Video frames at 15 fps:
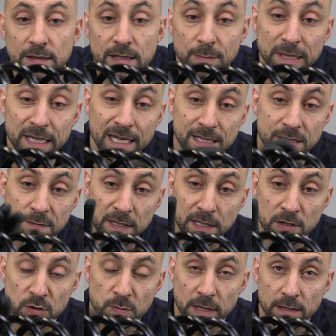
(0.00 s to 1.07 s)
The spring
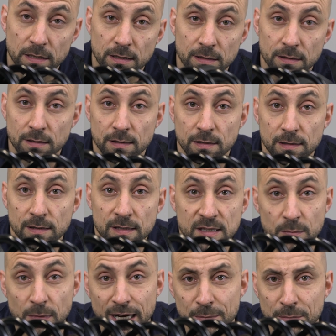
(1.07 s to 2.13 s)
compressor set is
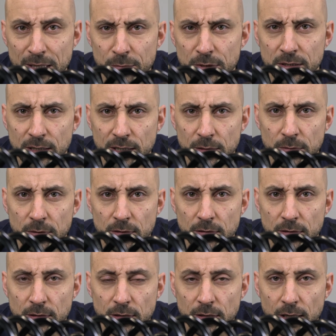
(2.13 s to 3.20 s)
absolutely great for
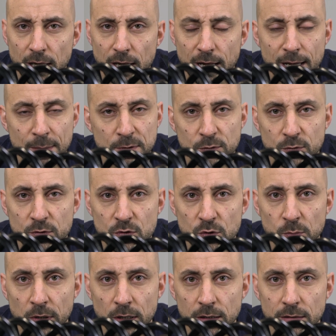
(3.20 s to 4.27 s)
one-man operation
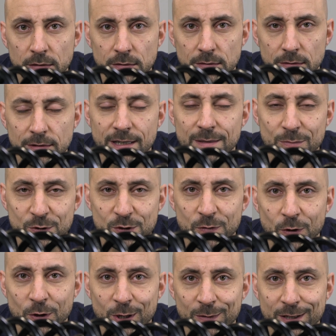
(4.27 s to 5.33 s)
and is a must for your
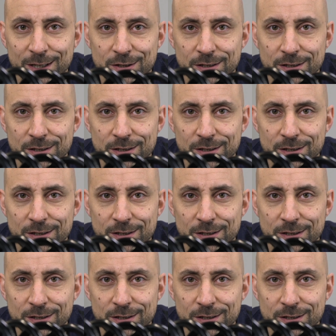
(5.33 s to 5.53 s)
workshop.